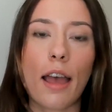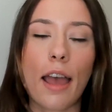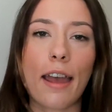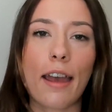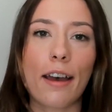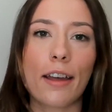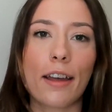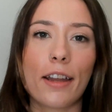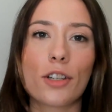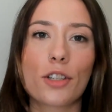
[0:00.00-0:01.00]

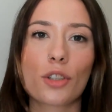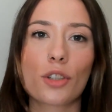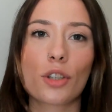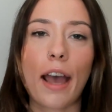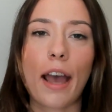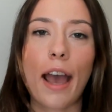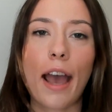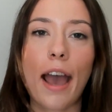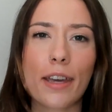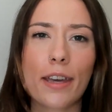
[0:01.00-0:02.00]
and
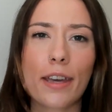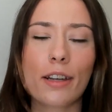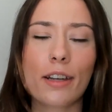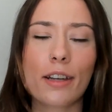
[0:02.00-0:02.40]
having